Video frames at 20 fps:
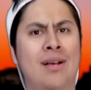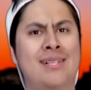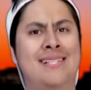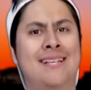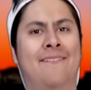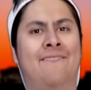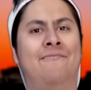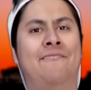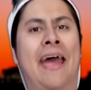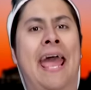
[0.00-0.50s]
What's
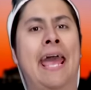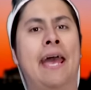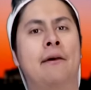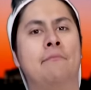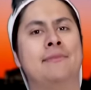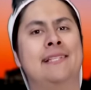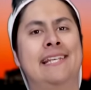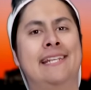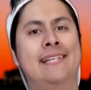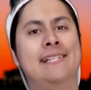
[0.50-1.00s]
up,
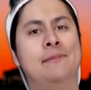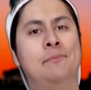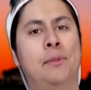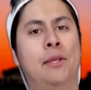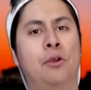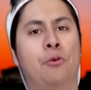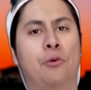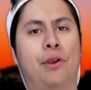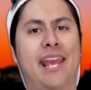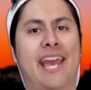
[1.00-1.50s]
fams? It is
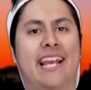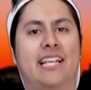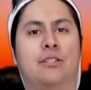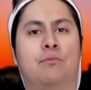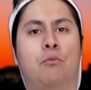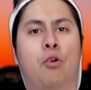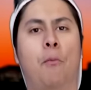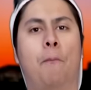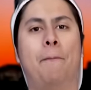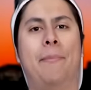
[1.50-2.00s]
me,
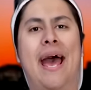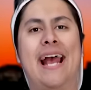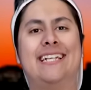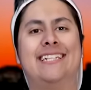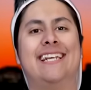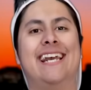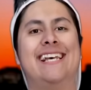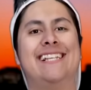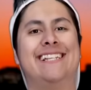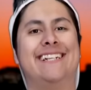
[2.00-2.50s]
Reaction Bro,
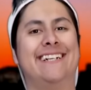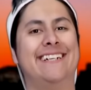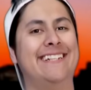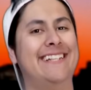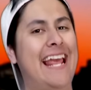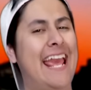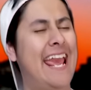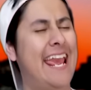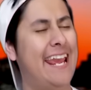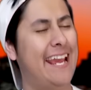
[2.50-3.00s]
back again another
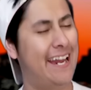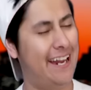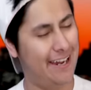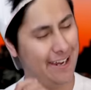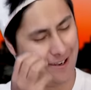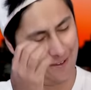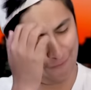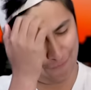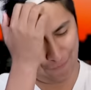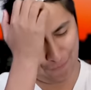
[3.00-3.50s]
day
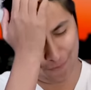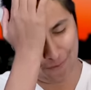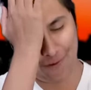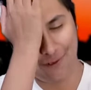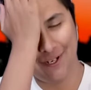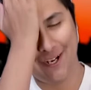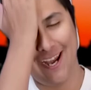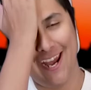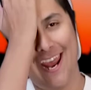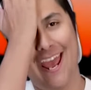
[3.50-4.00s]
of
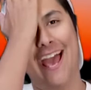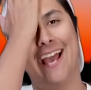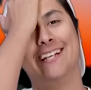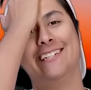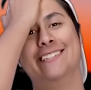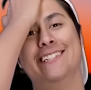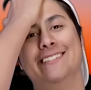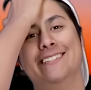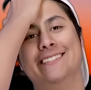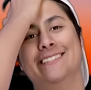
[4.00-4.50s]

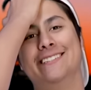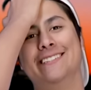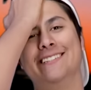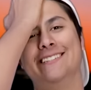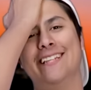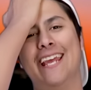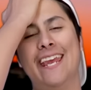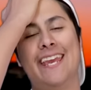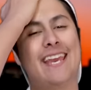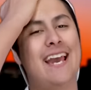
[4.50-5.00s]
reactions.
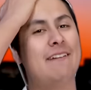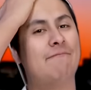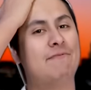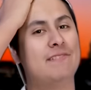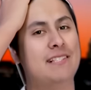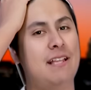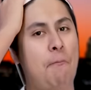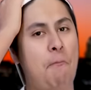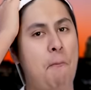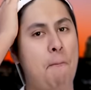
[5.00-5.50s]
Thank God
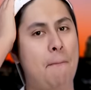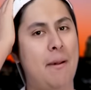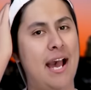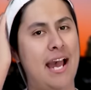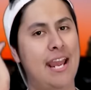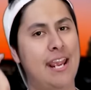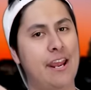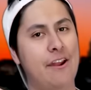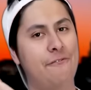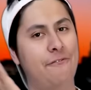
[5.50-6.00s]
for stopping
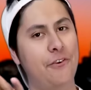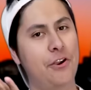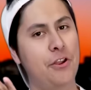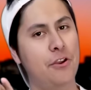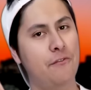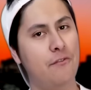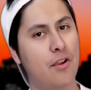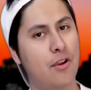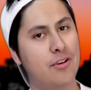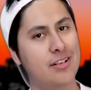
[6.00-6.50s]
by again. For
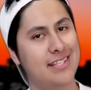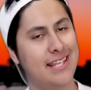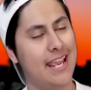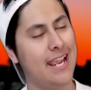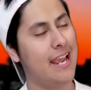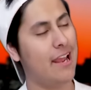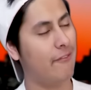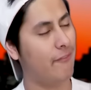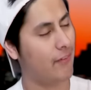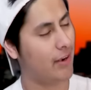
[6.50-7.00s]
new viewers,
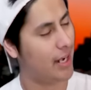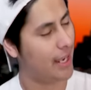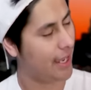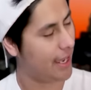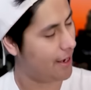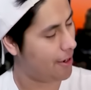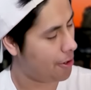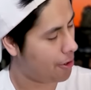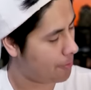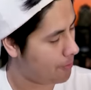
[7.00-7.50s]
thank God for
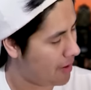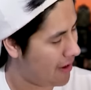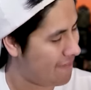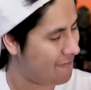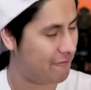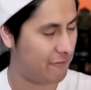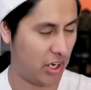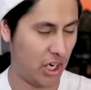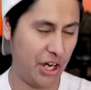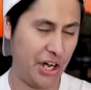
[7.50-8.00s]
clicking on my
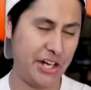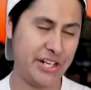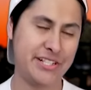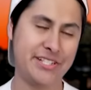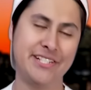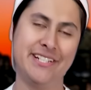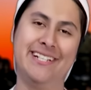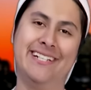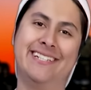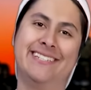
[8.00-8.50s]

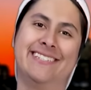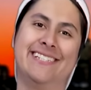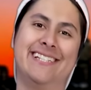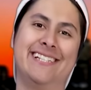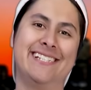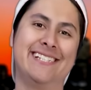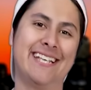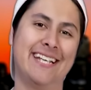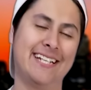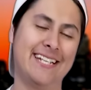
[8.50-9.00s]
face. So
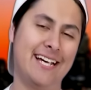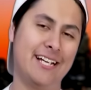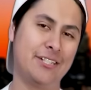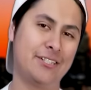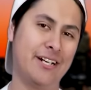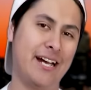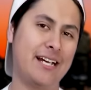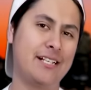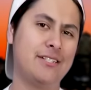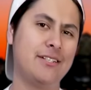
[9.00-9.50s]
let's get
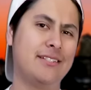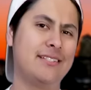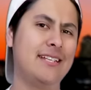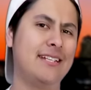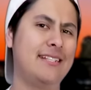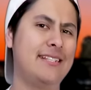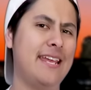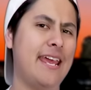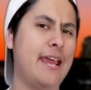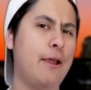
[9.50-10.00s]
down track. So
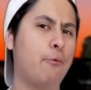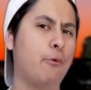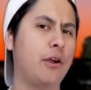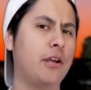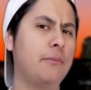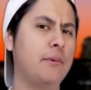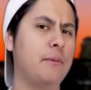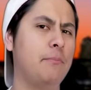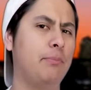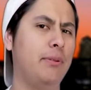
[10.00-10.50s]
today we're
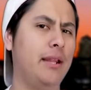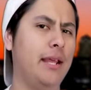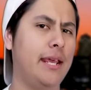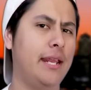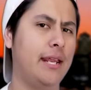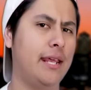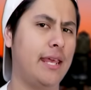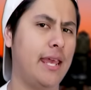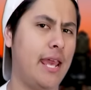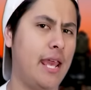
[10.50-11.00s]
gonna be
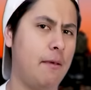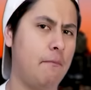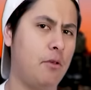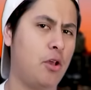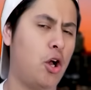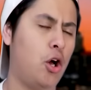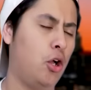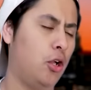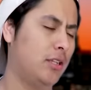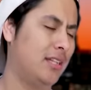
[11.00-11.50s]
playing a game
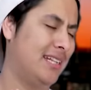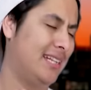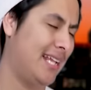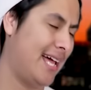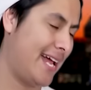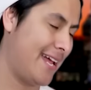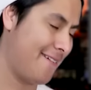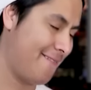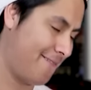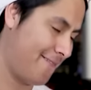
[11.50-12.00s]
called
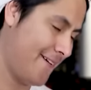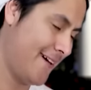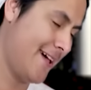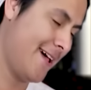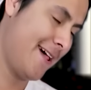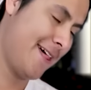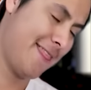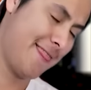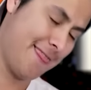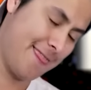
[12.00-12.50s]
Life
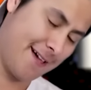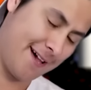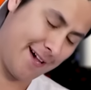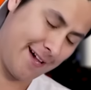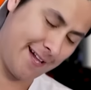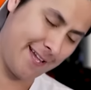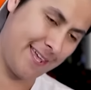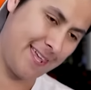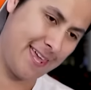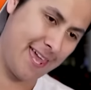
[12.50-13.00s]

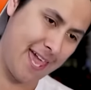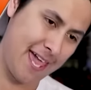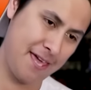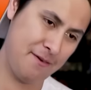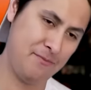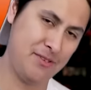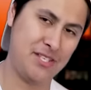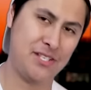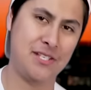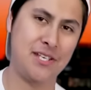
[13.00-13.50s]
the
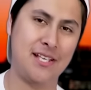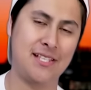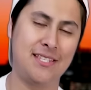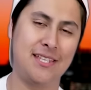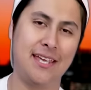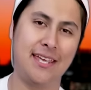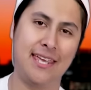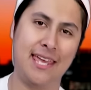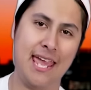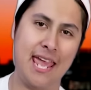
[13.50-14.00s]
Game. It's
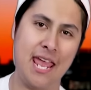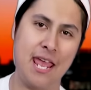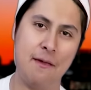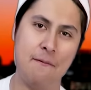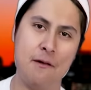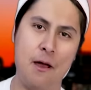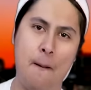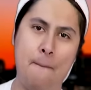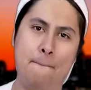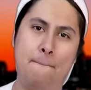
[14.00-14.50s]
just a
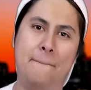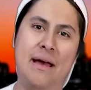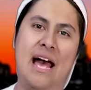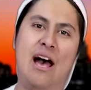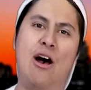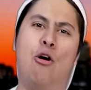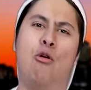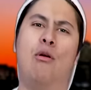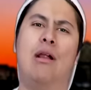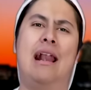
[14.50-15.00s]
game
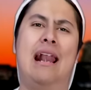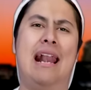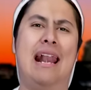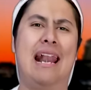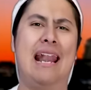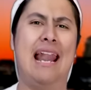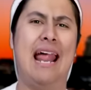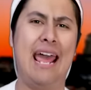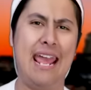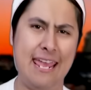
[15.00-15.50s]
about
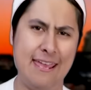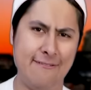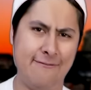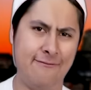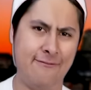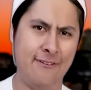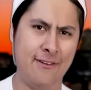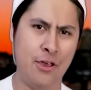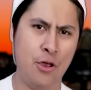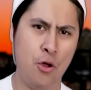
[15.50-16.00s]

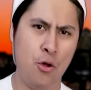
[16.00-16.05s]
life.